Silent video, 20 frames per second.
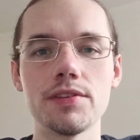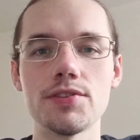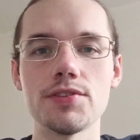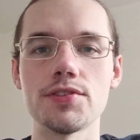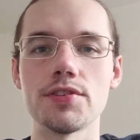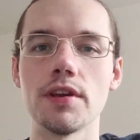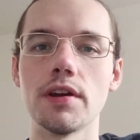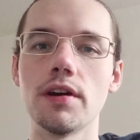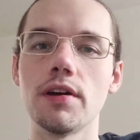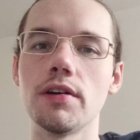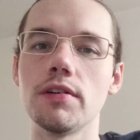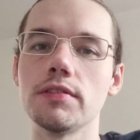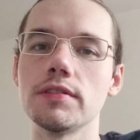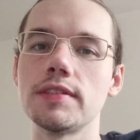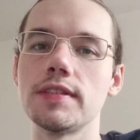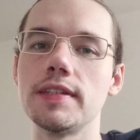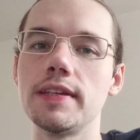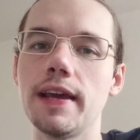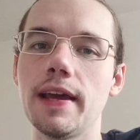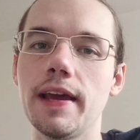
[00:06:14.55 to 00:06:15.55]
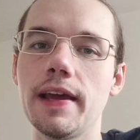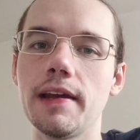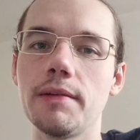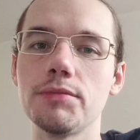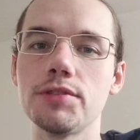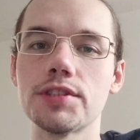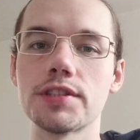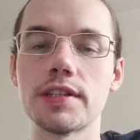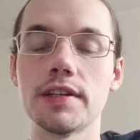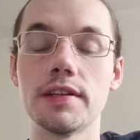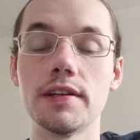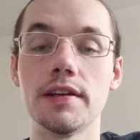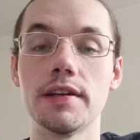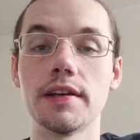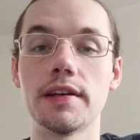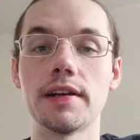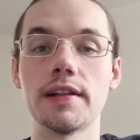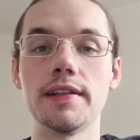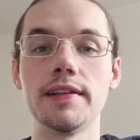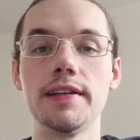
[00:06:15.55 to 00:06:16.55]
So today I'm just
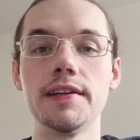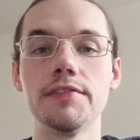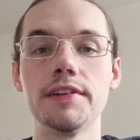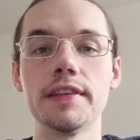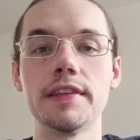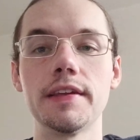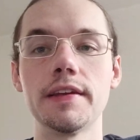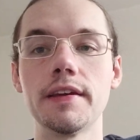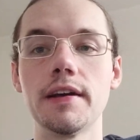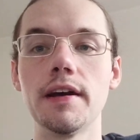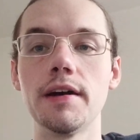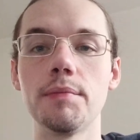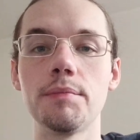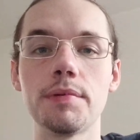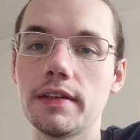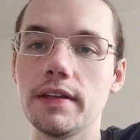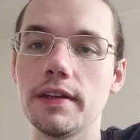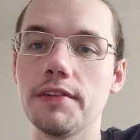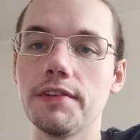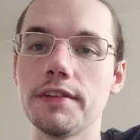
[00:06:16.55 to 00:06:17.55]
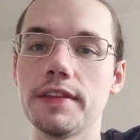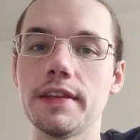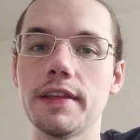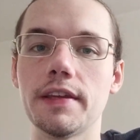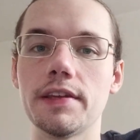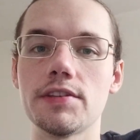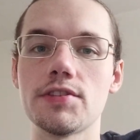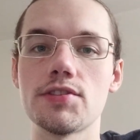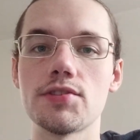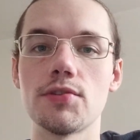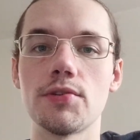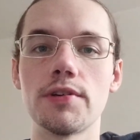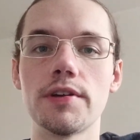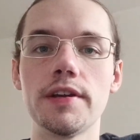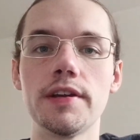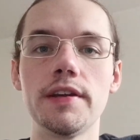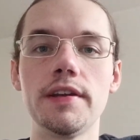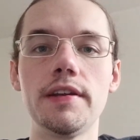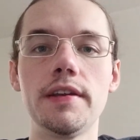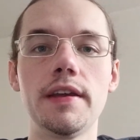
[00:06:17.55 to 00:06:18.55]
gonna clean everything up, get everything
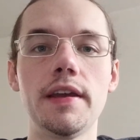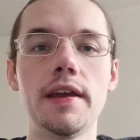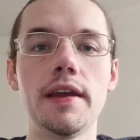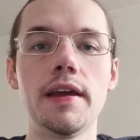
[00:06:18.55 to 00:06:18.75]
sorted,